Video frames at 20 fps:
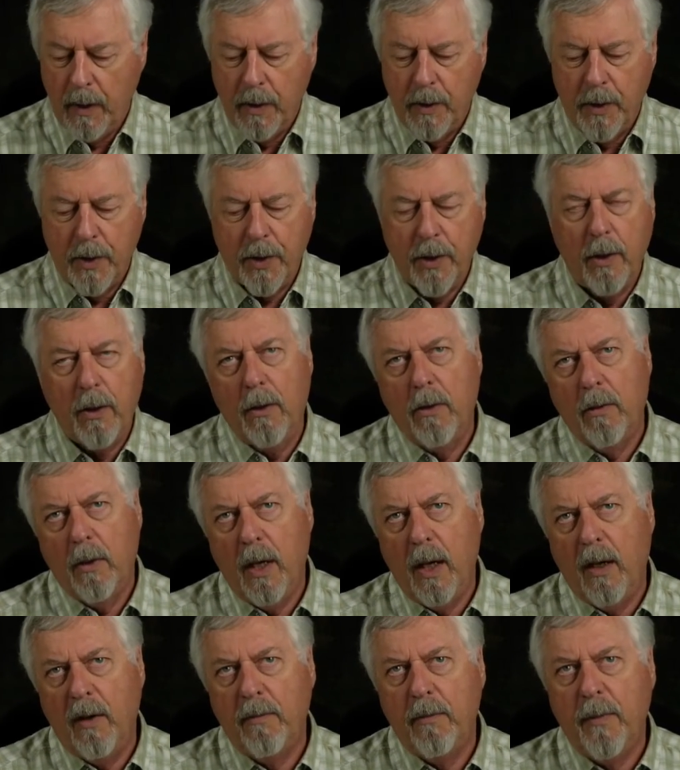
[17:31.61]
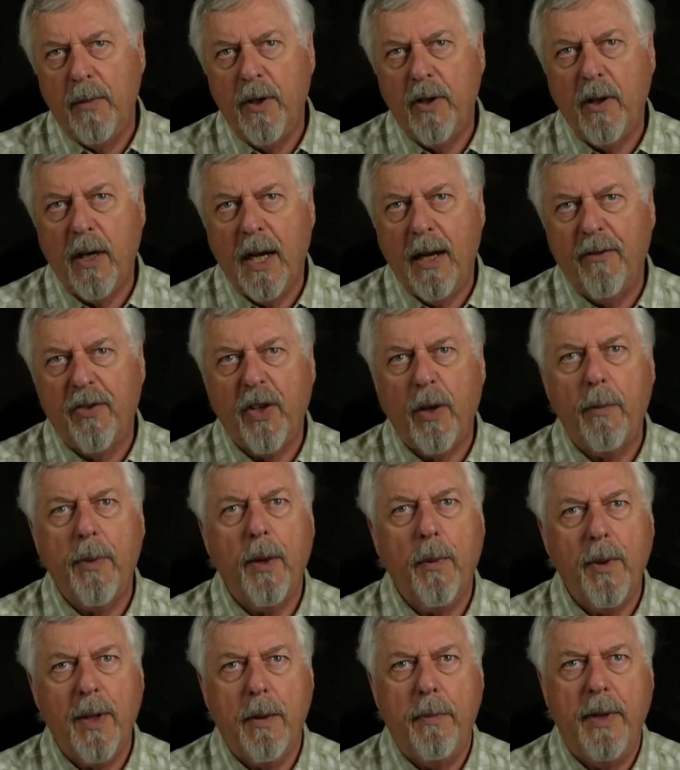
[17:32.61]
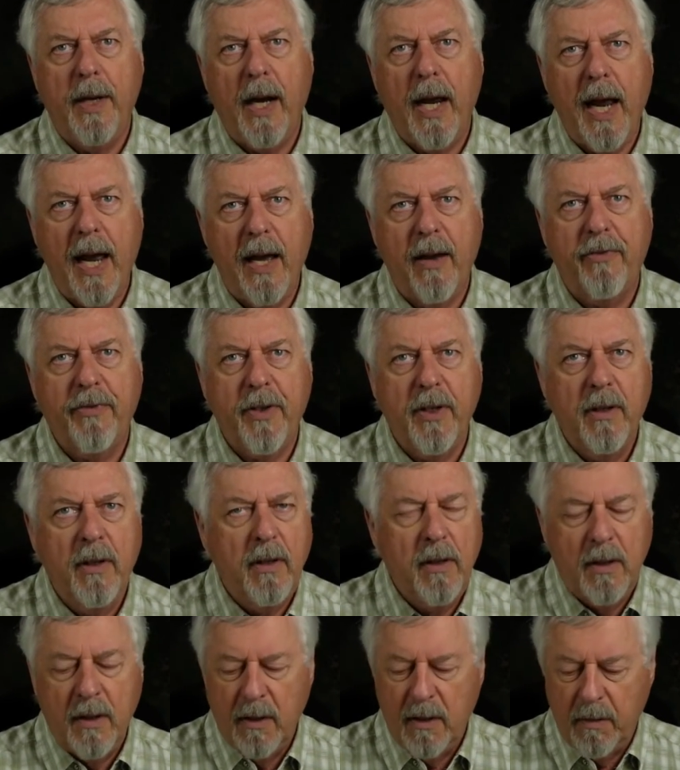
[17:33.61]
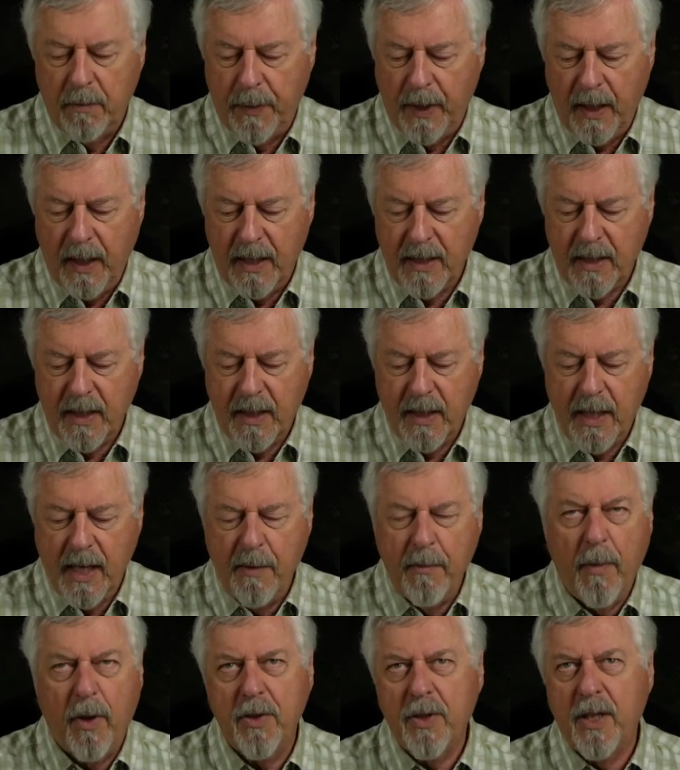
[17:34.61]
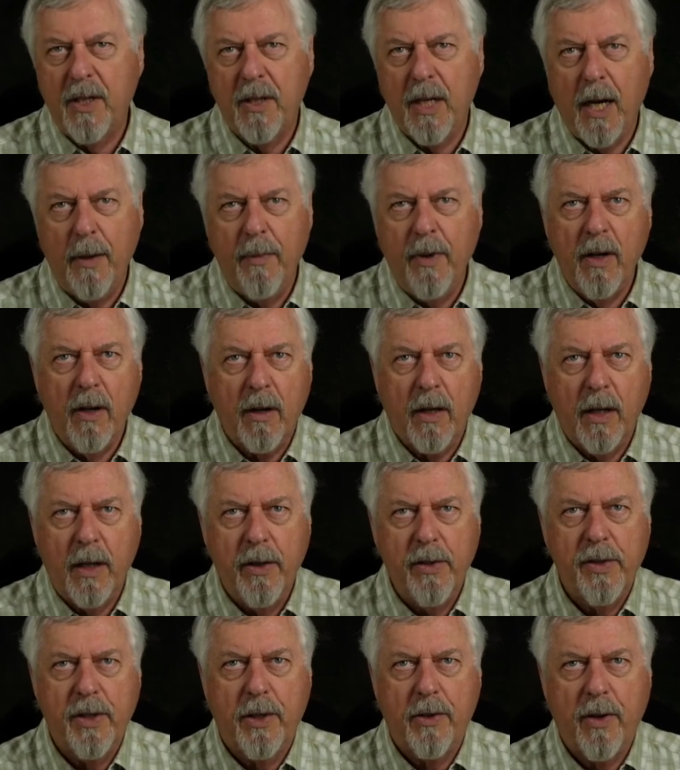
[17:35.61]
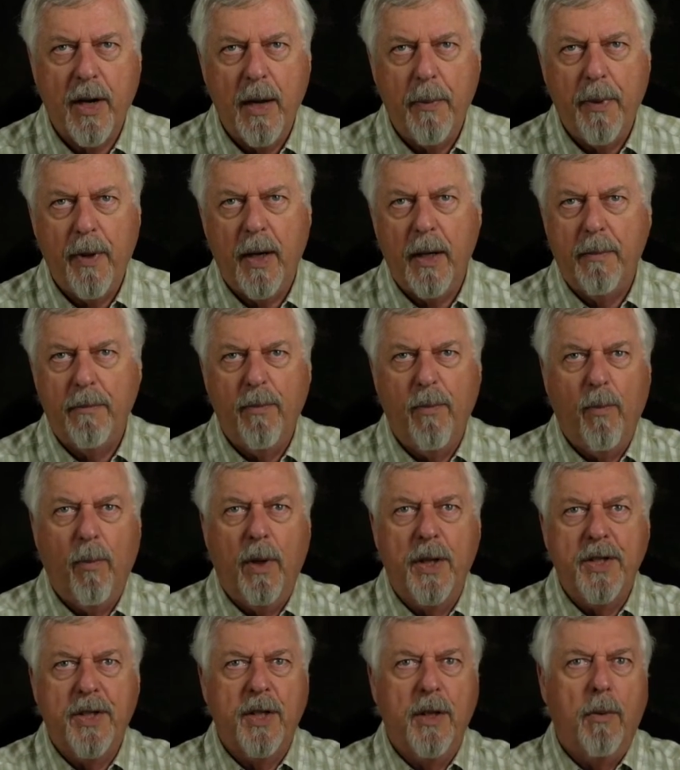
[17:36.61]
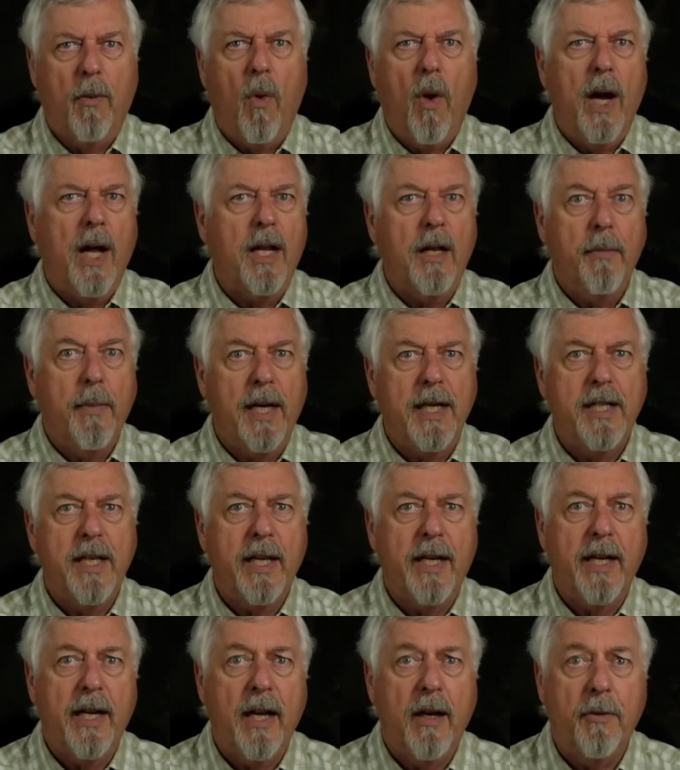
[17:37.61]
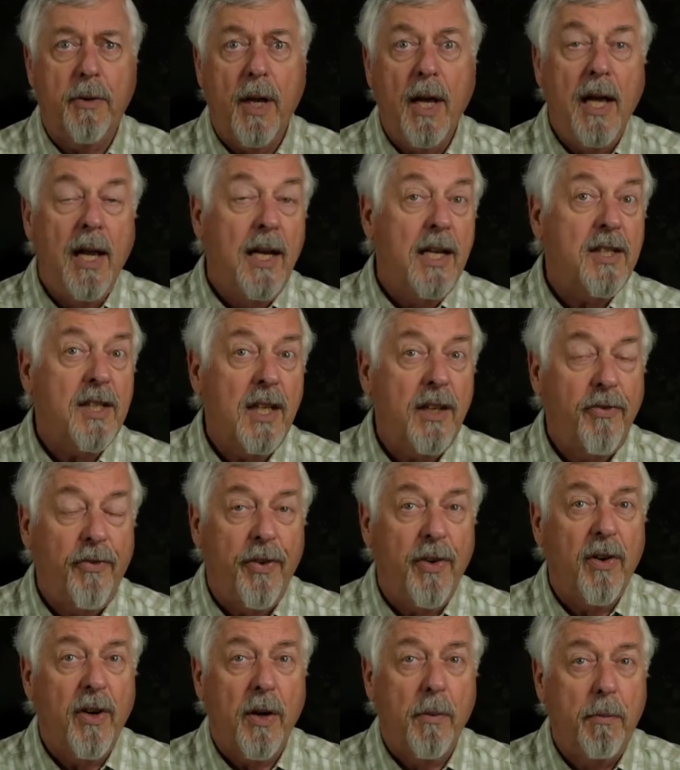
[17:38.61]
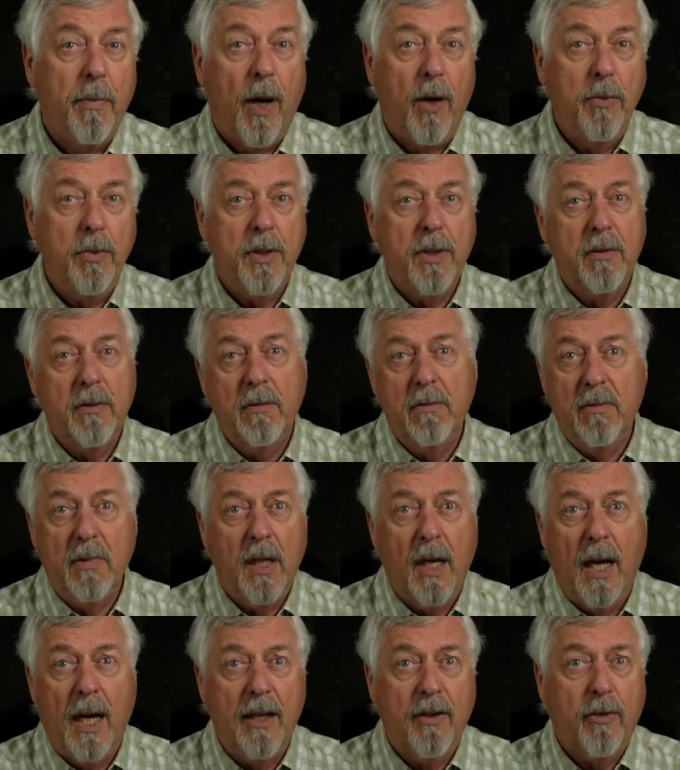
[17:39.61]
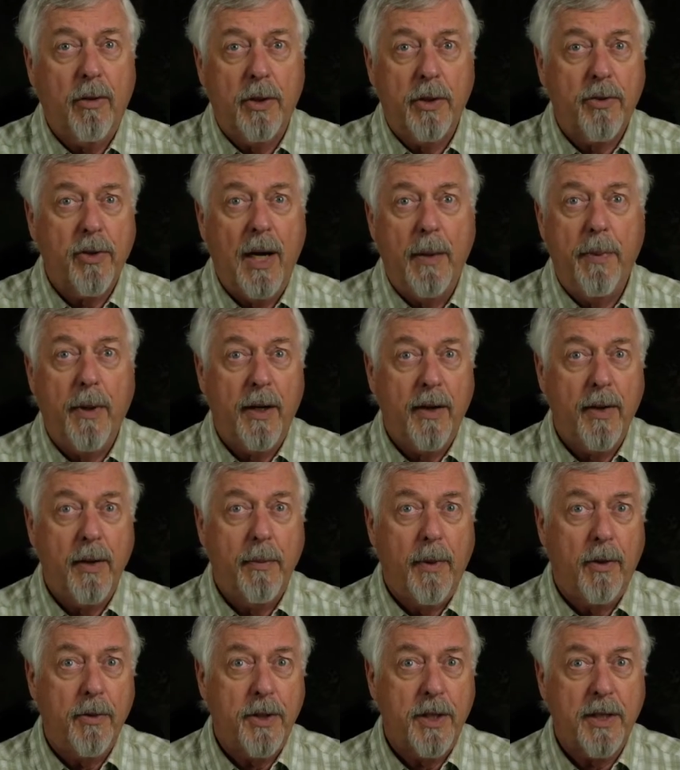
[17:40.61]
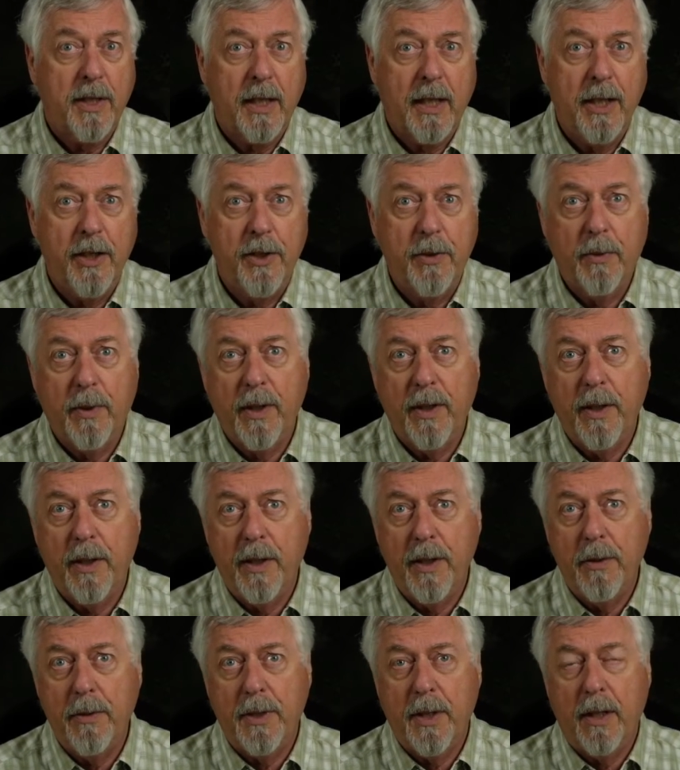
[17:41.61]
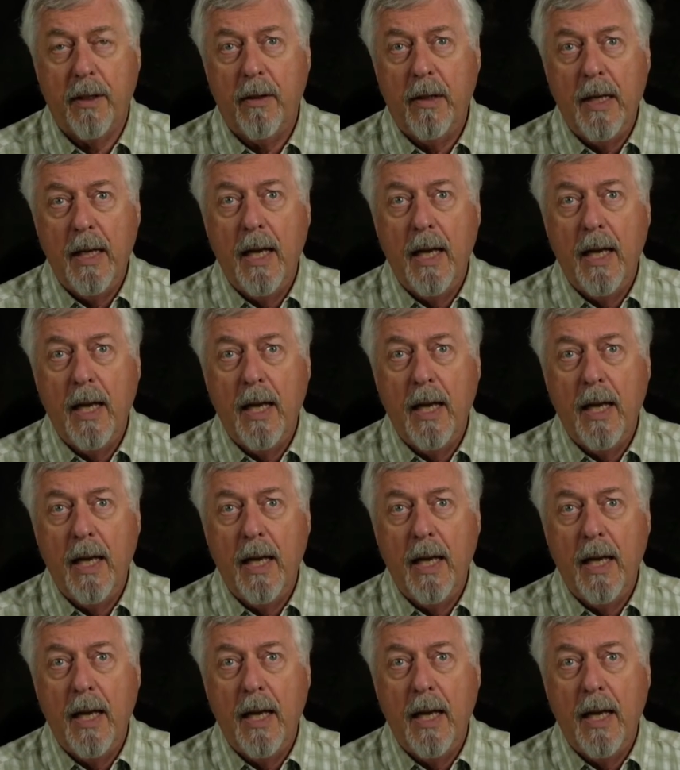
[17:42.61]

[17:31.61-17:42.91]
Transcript: So you got to have something with a bit of heft. But as I say, most of the time you're not going to use a tripod. Once in a while you might take it out. Let's say if you're on a boat, I'd throw a tripod on the boat just in case you wanted to use it.